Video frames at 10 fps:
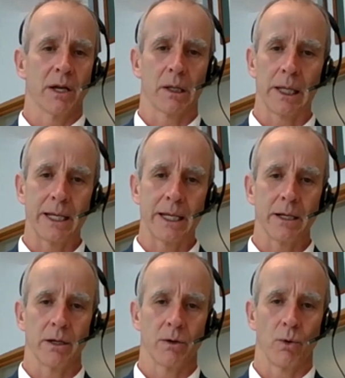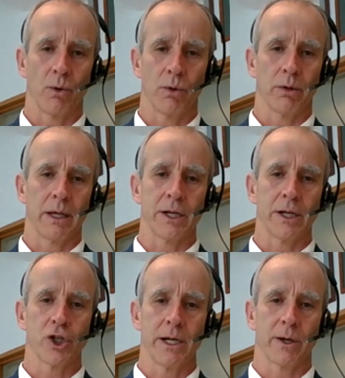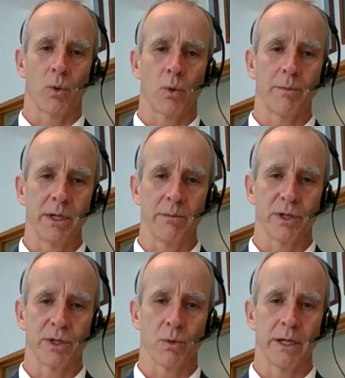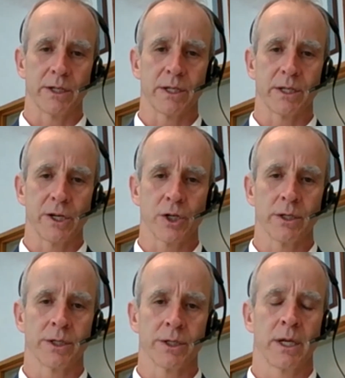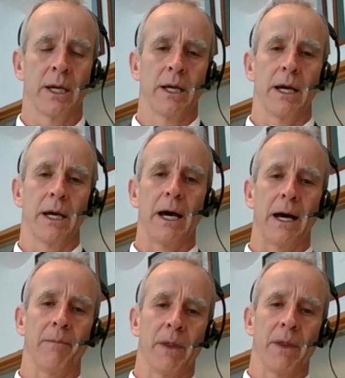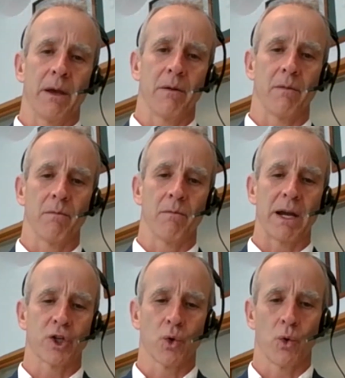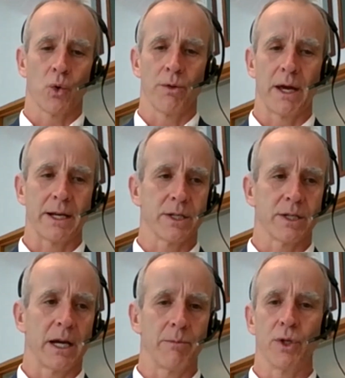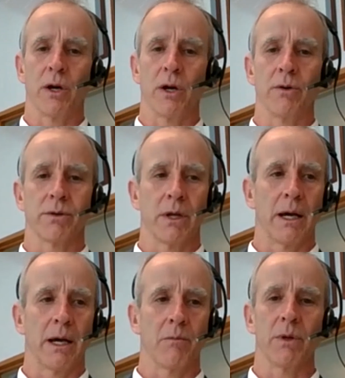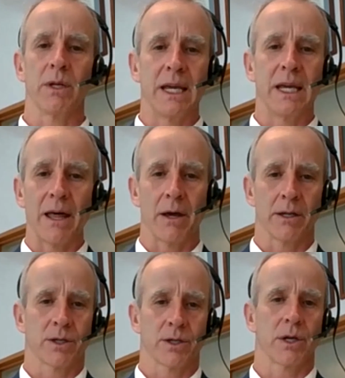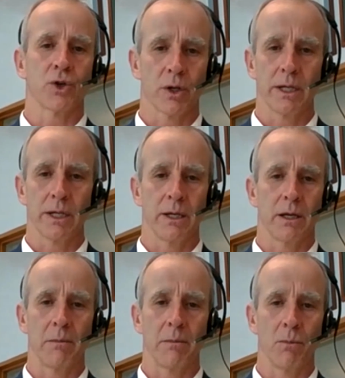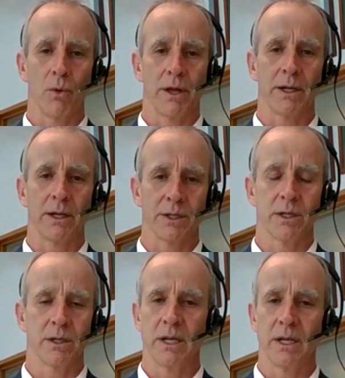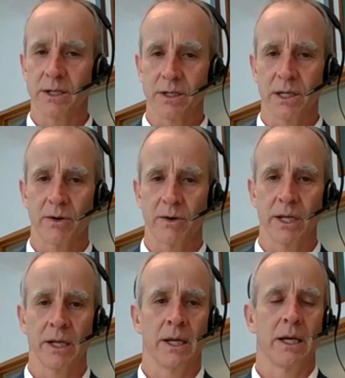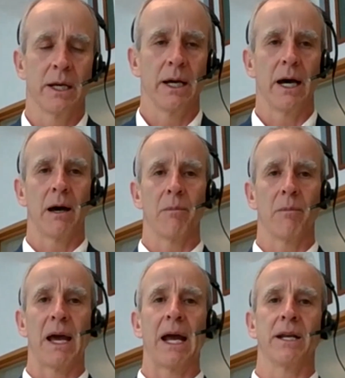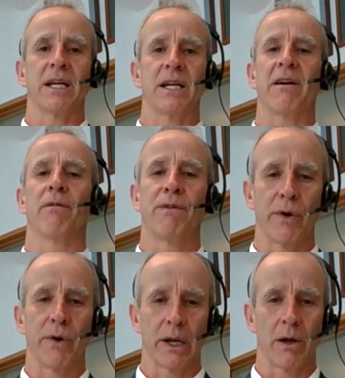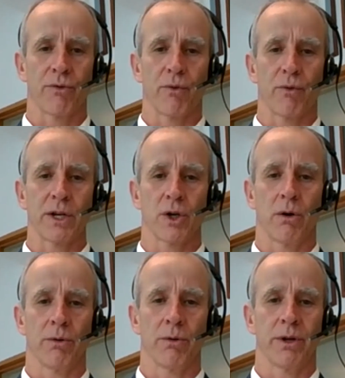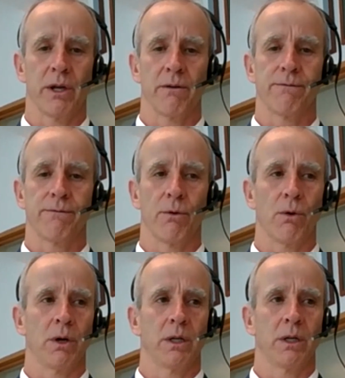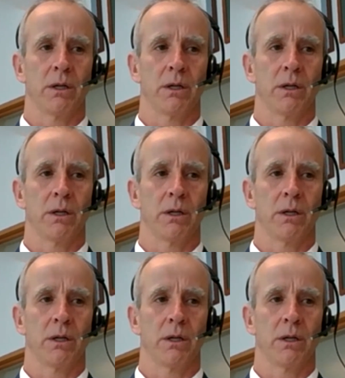clean all shared equipment in between sessions, make sure that you don't gather socially more than is necessary, and have a very low threshold for